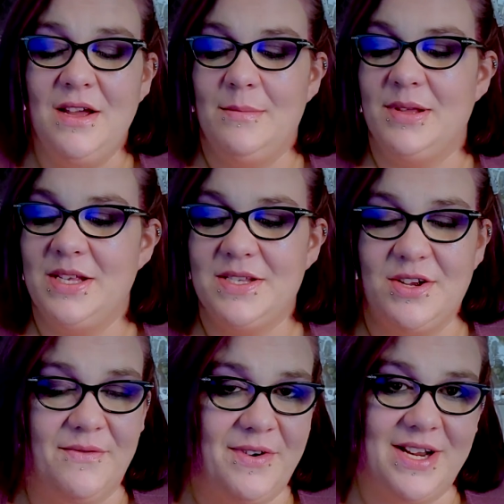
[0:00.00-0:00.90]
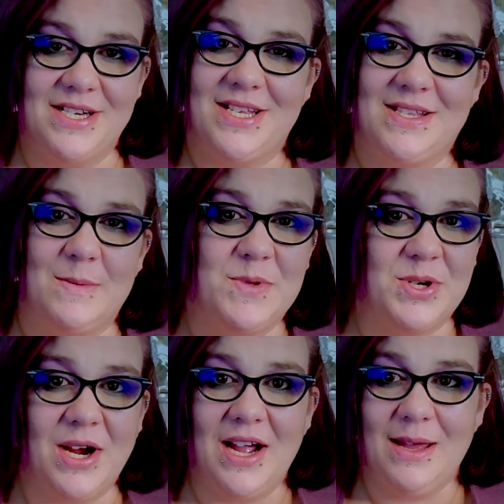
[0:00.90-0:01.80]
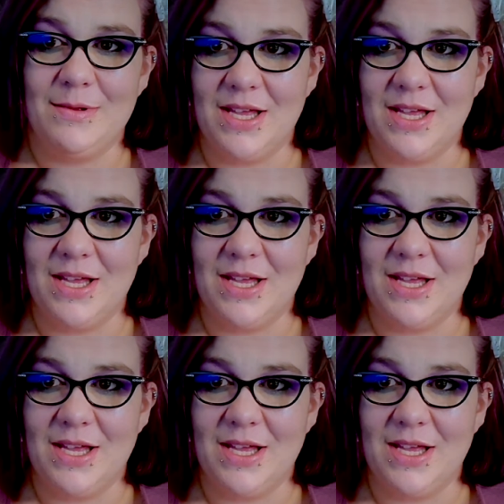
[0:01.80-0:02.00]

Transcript: Please don't forget to subscribe.